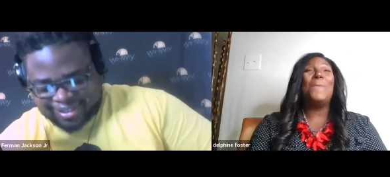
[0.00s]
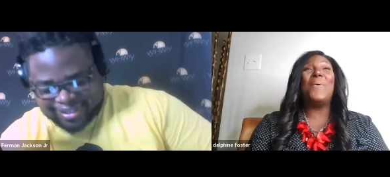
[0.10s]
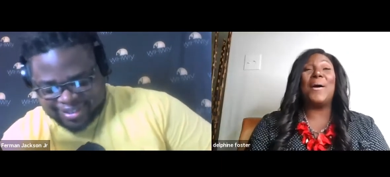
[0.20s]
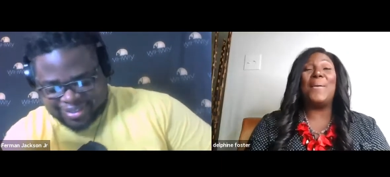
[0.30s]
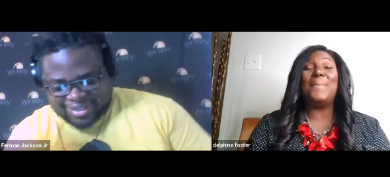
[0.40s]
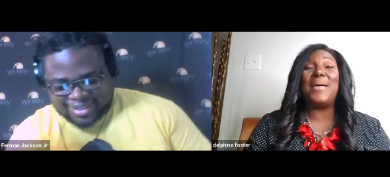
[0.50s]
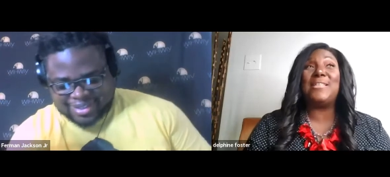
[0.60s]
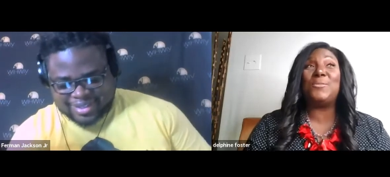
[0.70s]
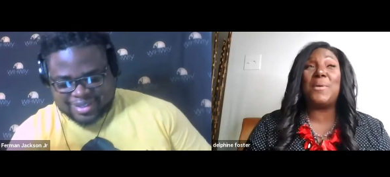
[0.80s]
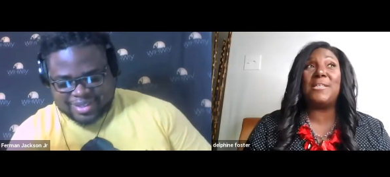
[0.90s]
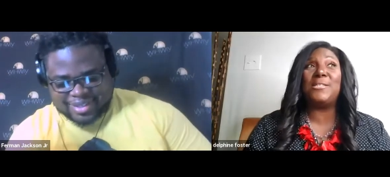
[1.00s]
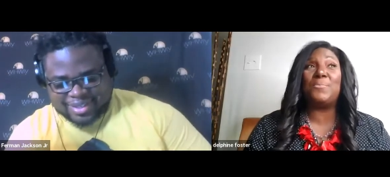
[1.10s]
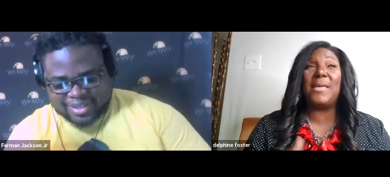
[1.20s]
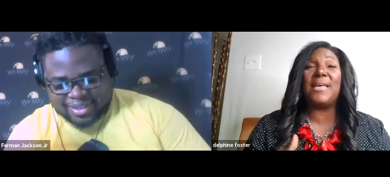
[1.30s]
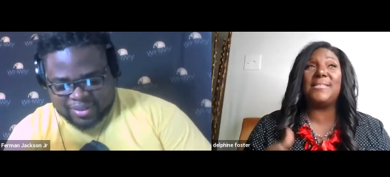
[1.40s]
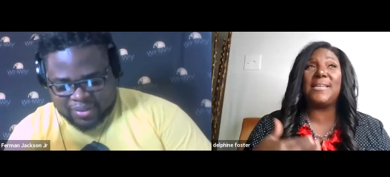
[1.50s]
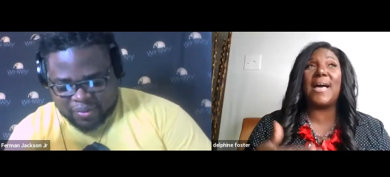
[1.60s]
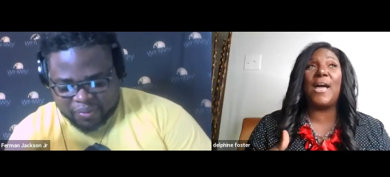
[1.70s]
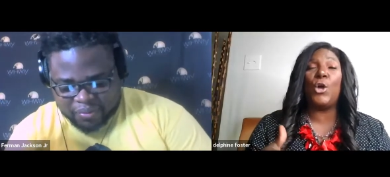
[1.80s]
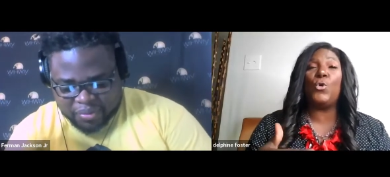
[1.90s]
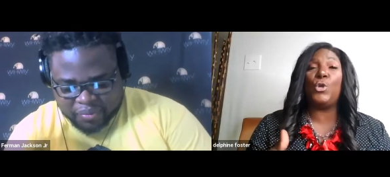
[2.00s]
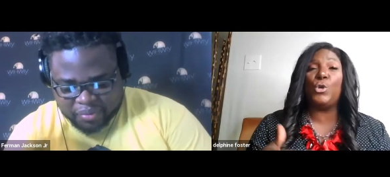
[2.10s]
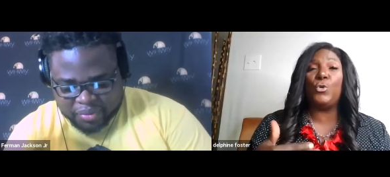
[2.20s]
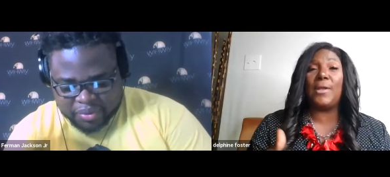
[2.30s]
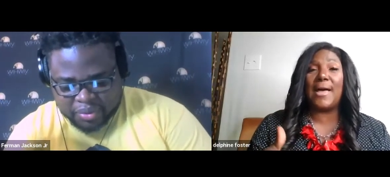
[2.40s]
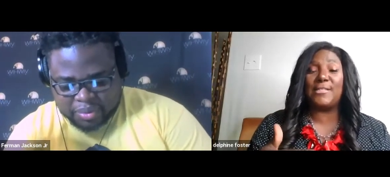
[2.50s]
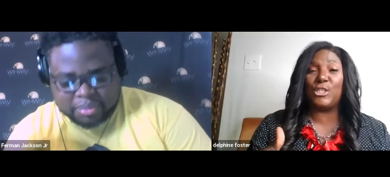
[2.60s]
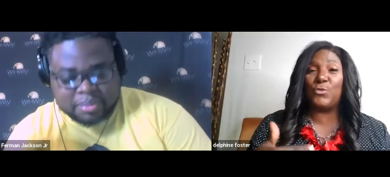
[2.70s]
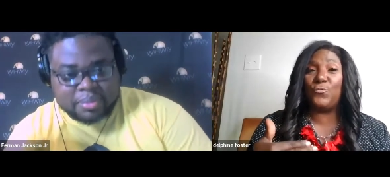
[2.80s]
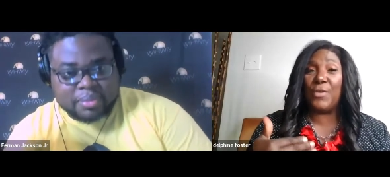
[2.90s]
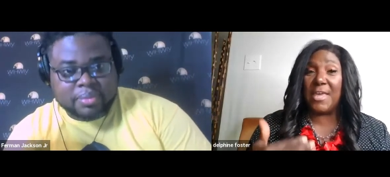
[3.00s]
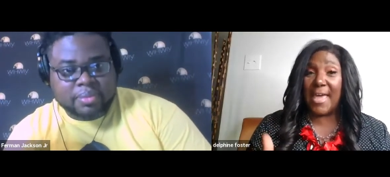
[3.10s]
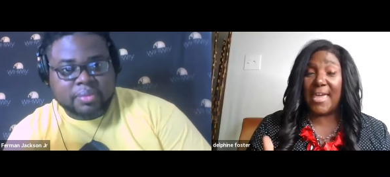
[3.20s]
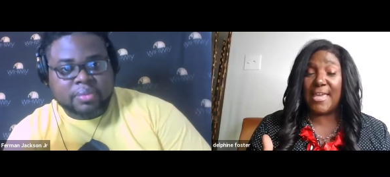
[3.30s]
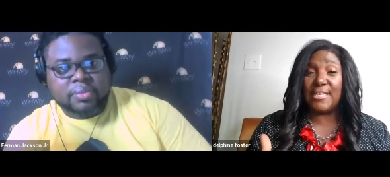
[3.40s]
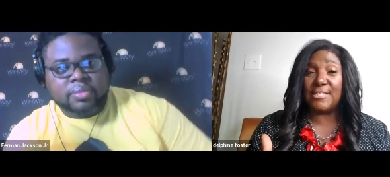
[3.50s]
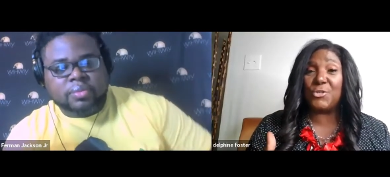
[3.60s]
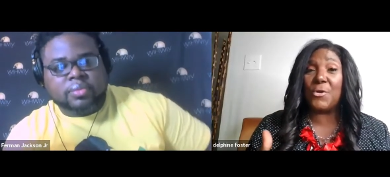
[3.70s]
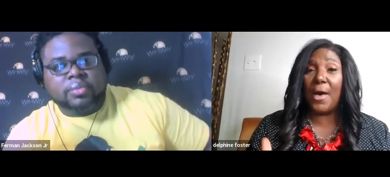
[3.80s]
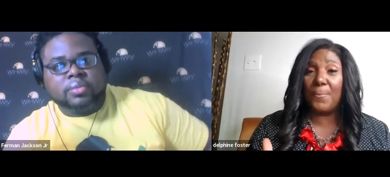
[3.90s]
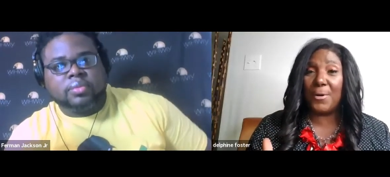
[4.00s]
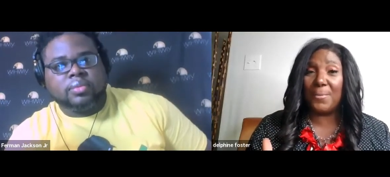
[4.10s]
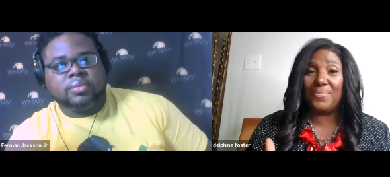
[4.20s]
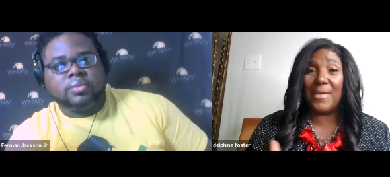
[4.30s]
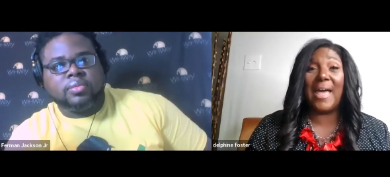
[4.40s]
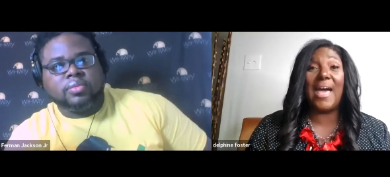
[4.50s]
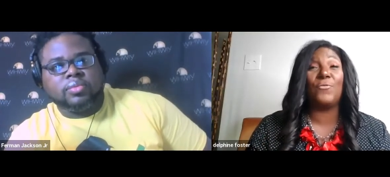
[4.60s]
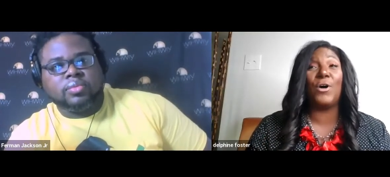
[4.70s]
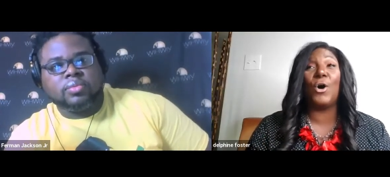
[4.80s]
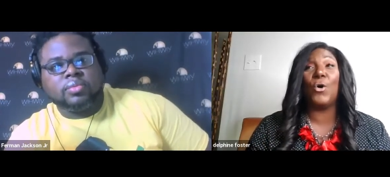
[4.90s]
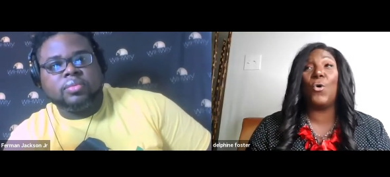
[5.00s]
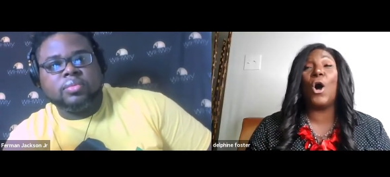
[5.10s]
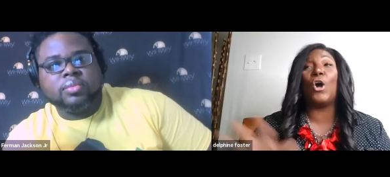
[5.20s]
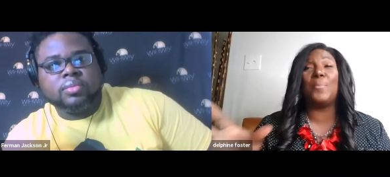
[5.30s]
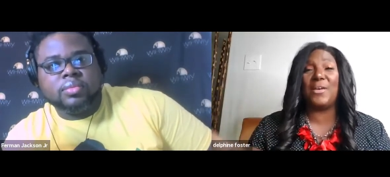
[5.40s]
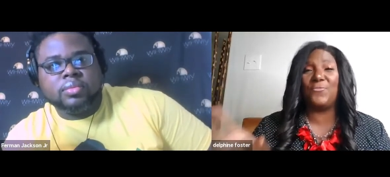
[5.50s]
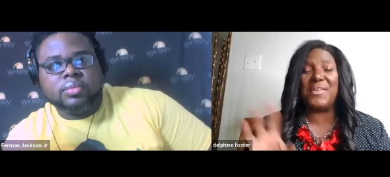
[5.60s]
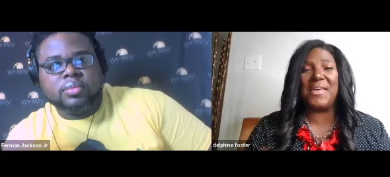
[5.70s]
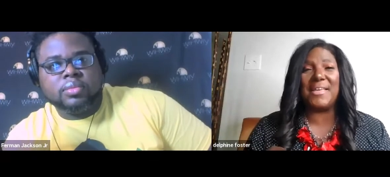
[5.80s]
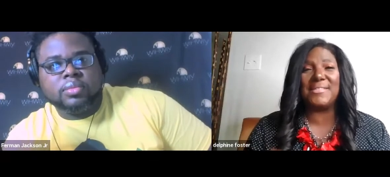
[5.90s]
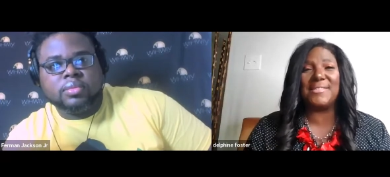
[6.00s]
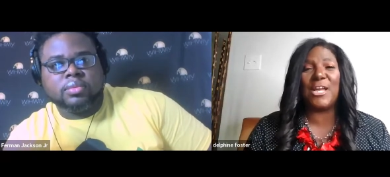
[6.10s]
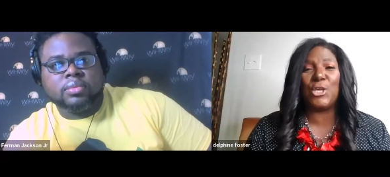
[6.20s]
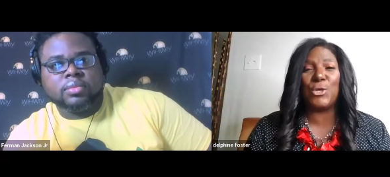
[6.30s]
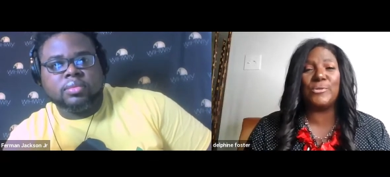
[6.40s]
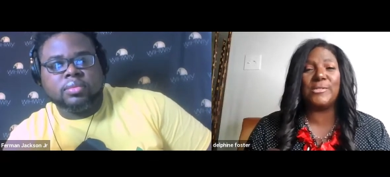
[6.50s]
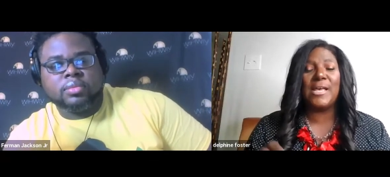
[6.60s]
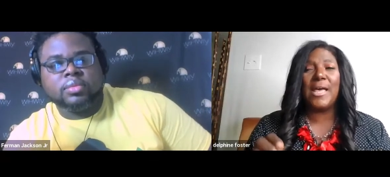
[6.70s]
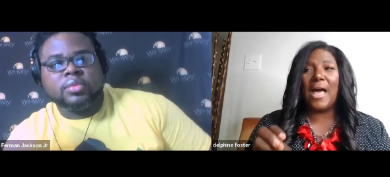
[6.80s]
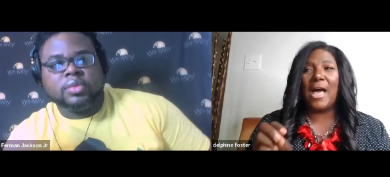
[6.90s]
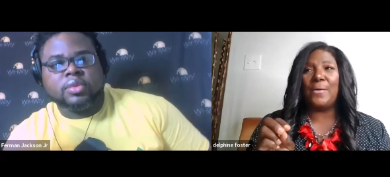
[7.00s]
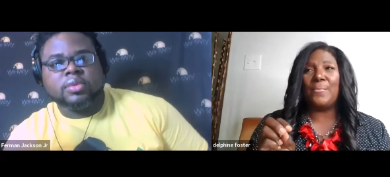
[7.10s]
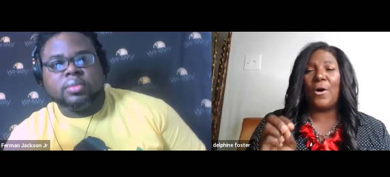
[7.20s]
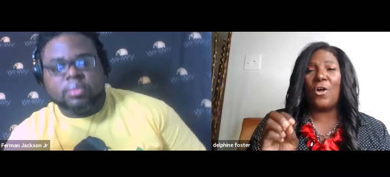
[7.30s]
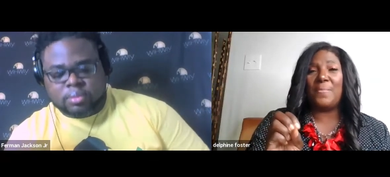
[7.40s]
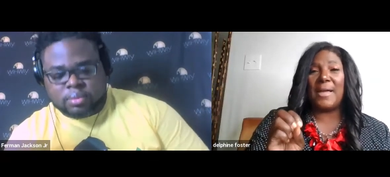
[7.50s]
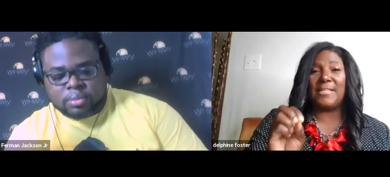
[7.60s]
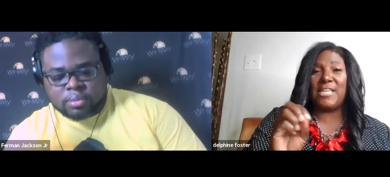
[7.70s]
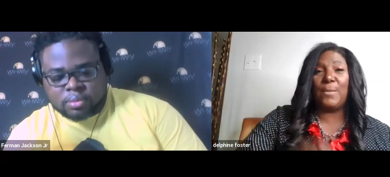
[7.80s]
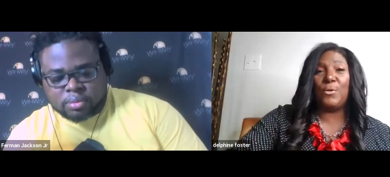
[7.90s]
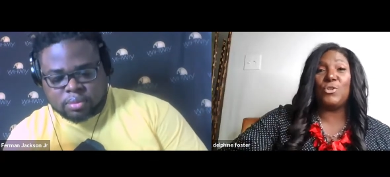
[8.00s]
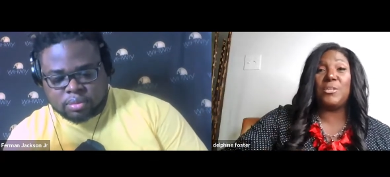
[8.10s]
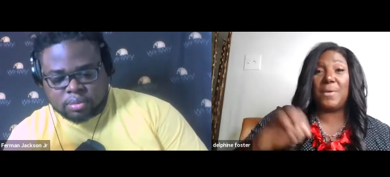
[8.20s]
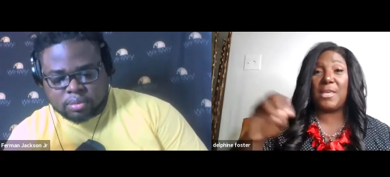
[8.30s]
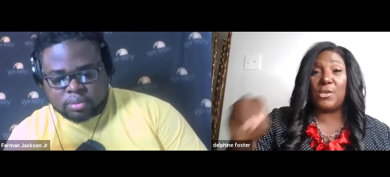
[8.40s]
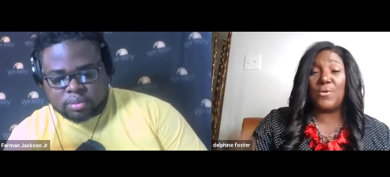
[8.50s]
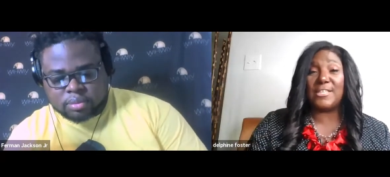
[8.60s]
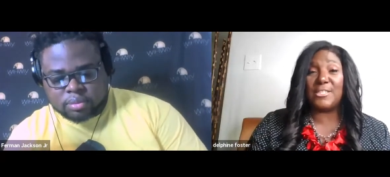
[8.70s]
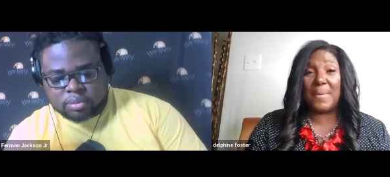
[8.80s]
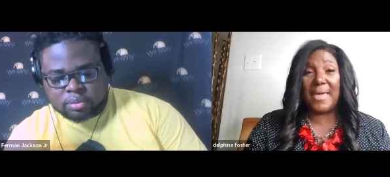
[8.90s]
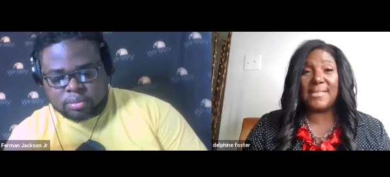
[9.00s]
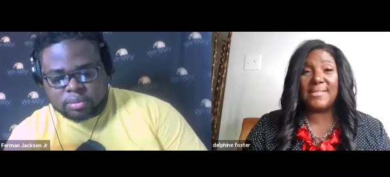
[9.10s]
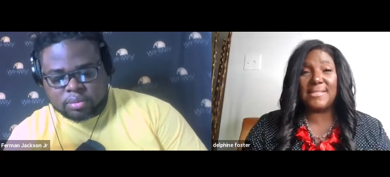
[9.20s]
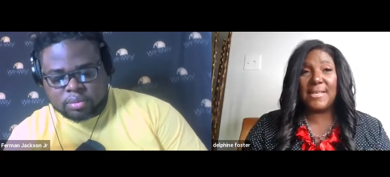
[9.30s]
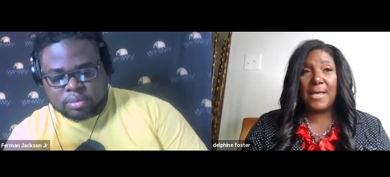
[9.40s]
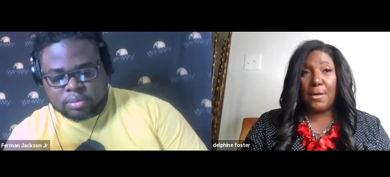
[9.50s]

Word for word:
Speaker 1: Well, it's it's it's a guy who utilizes V As to help him. I have a whole army of V As that I use. Um, all of my team used to be U S based,